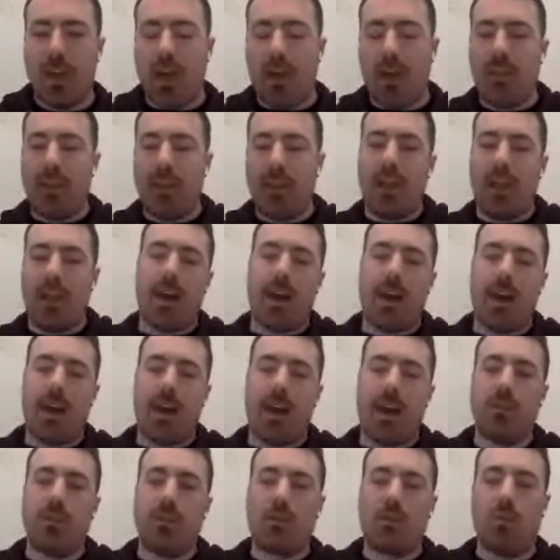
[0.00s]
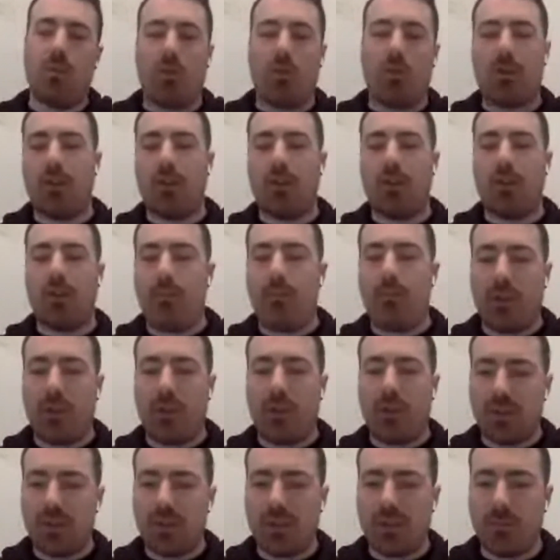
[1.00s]
and then have the core
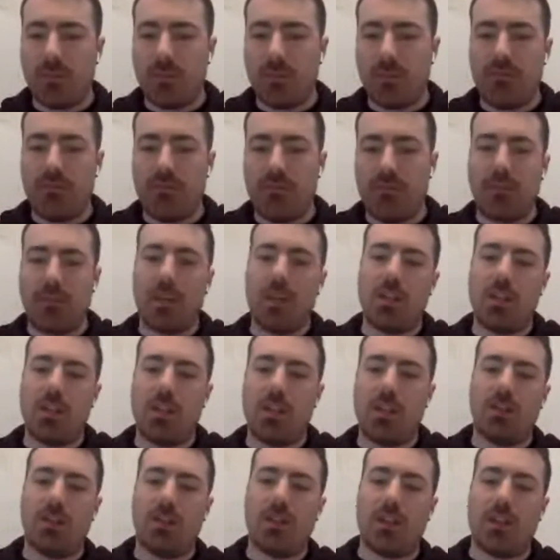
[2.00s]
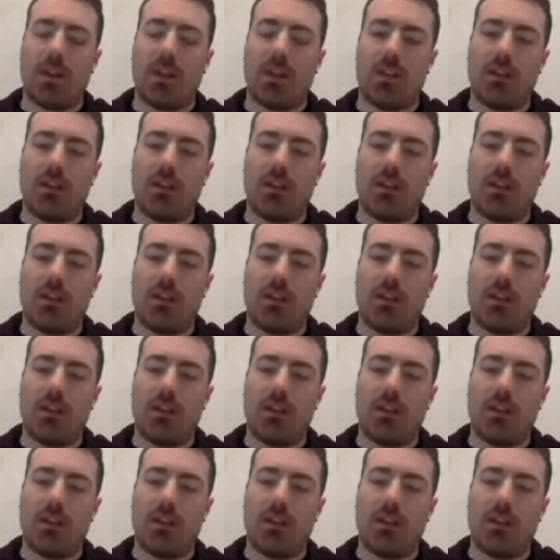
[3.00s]
operating system configurations